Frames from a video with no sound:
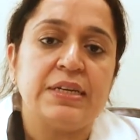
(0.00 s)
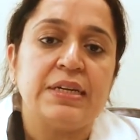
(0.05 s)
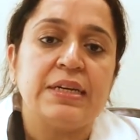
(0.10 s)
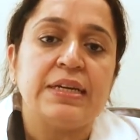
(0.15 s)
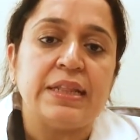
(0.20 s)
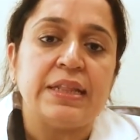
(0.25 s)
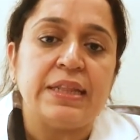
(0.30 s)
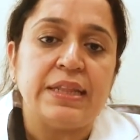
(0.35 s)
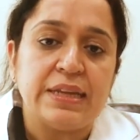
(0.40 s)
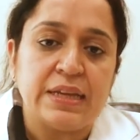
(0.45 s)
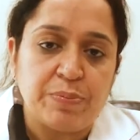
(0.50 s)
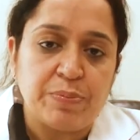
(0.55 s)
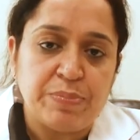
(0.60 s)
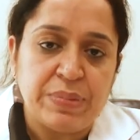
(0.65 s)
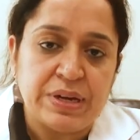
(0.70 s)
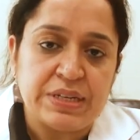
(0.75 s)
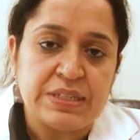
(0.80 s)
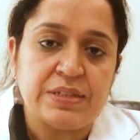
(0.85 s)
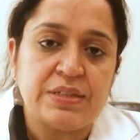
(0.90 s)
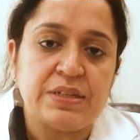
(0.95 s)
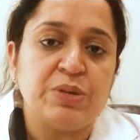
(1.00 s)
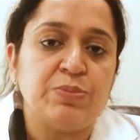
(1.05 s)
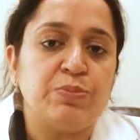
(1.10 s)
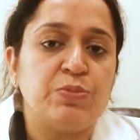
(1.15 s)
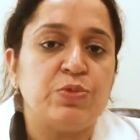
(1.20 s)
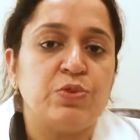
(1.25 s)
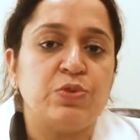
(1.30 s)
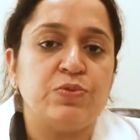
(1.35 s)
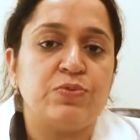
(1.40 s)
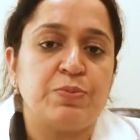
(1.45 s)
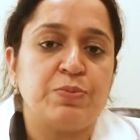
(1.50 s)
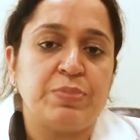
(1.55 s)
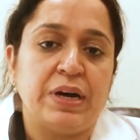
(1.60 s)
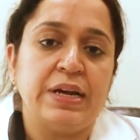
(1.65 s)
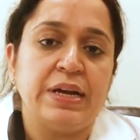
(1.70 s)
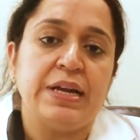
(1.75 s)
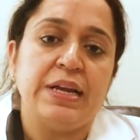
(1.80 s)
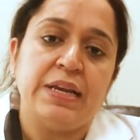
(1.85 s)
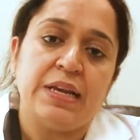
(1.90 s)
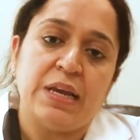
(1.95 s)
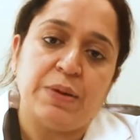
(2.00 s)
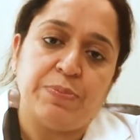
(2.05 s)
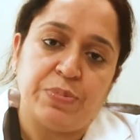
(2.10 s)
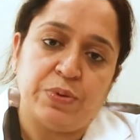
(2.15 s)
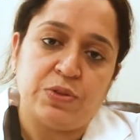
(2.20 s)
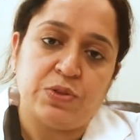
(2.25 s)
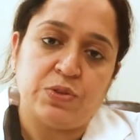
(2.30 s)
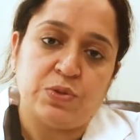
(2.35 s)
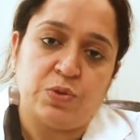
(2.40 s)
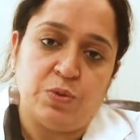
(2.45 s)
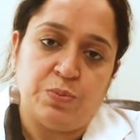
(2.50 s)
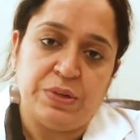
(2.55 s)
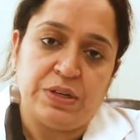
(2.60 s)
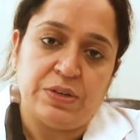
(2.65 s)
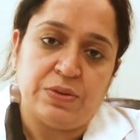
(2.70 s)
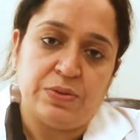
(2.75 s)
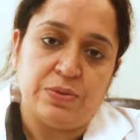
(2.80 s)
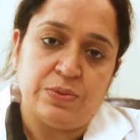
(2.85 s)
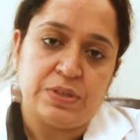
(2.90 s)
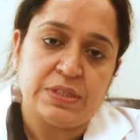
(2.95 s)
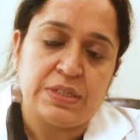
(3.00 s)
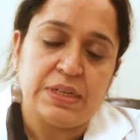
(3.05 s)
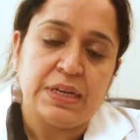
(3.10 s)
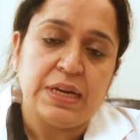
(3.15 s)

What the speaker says: they are better removed by laparoscopic route.